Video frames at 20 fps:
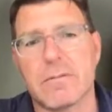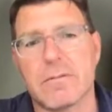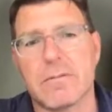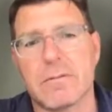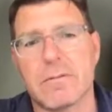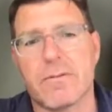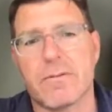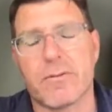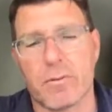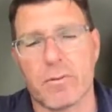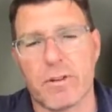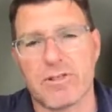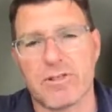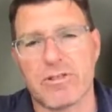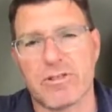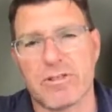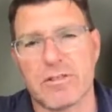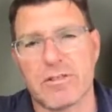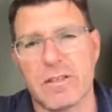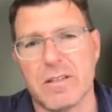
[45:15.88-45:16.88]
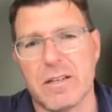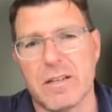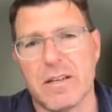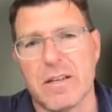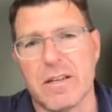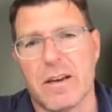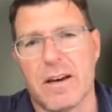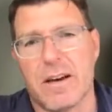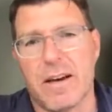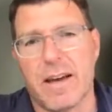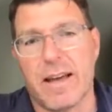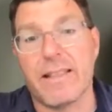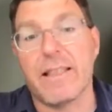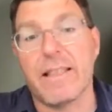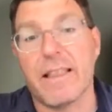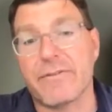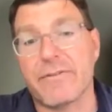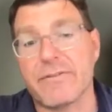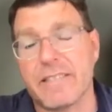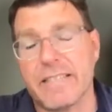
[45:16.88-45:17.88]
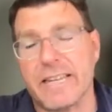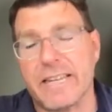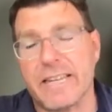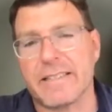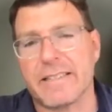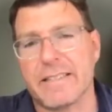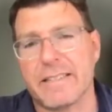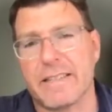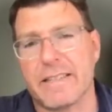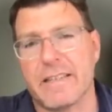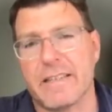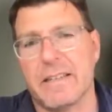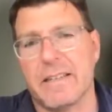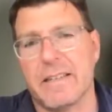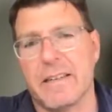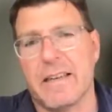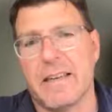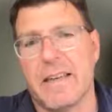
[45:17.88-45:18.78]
Fruition and left DXC,